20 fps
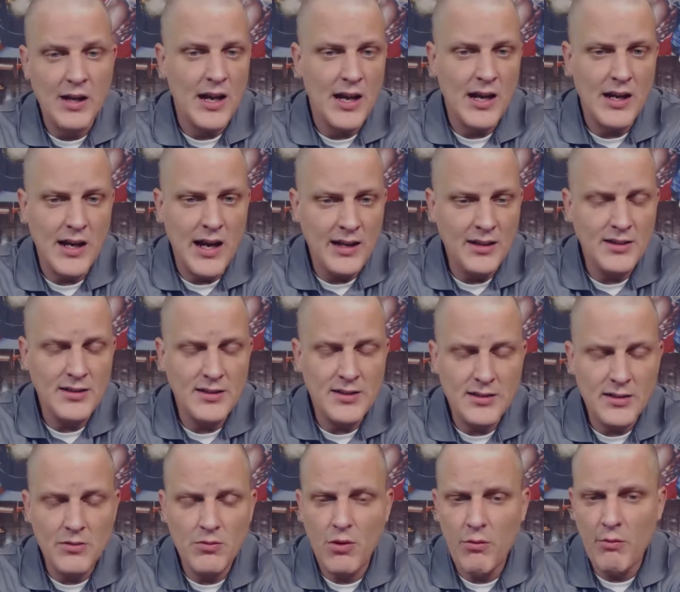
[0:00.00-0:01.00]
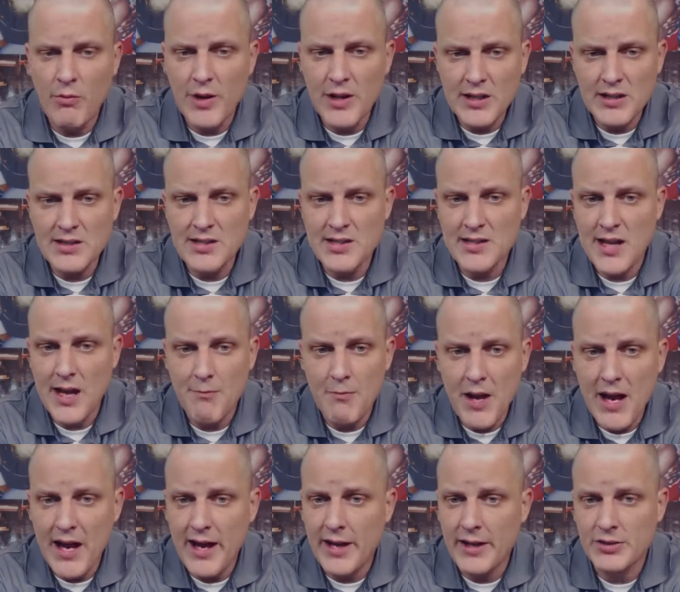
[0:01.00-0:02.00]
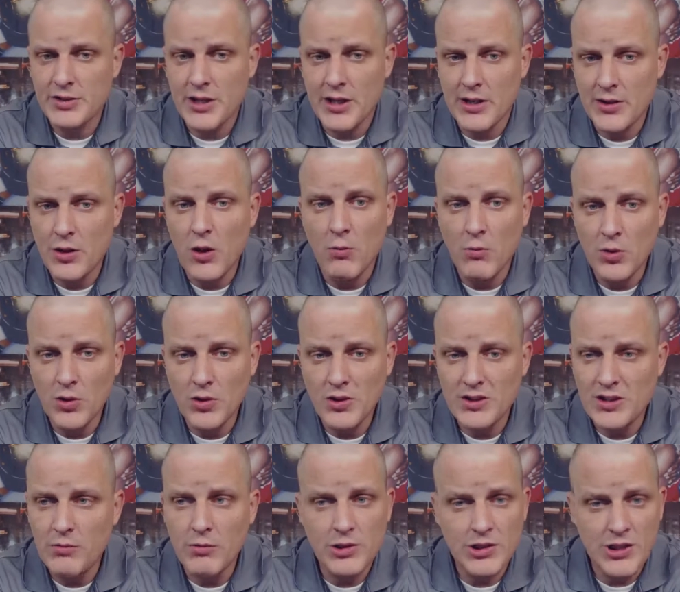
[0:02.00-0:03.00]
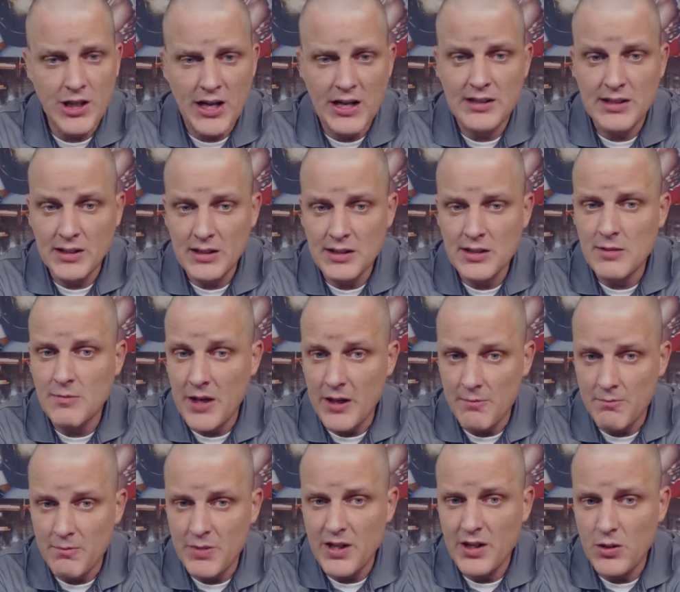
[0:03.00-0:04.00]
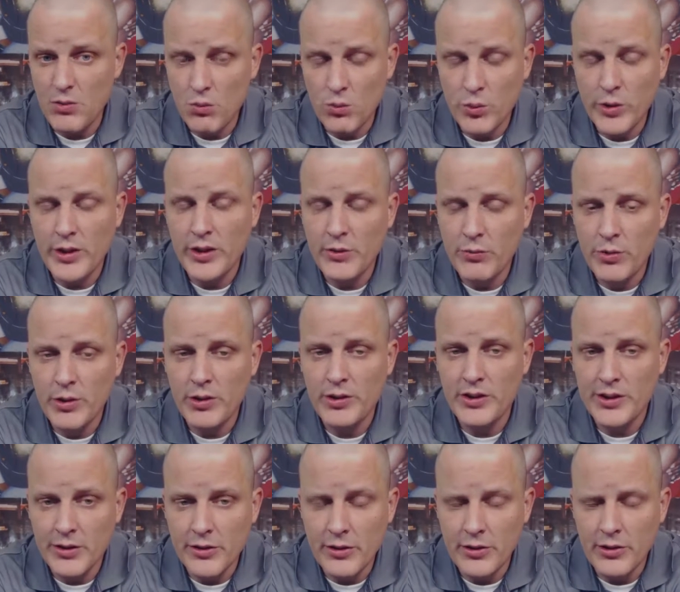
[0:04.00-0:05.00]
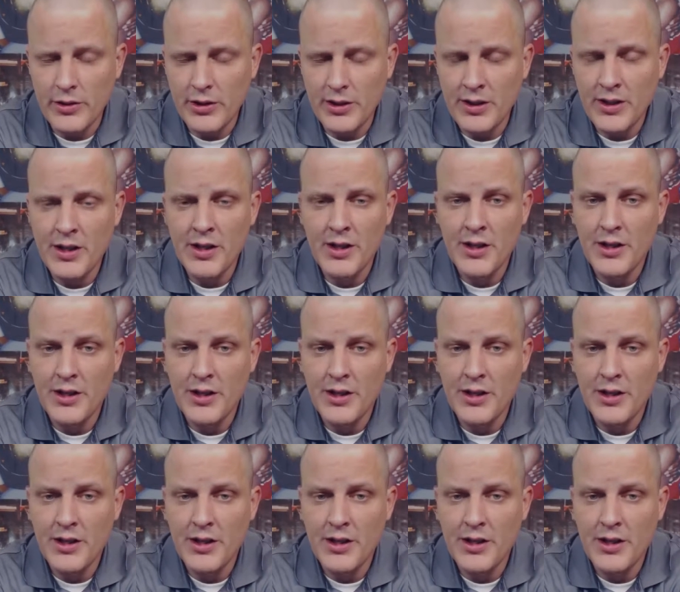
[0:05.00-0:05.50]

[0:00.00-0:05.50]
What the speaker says: And honestly, when we get to that match at No Mercy, which I anticipate being really, really good,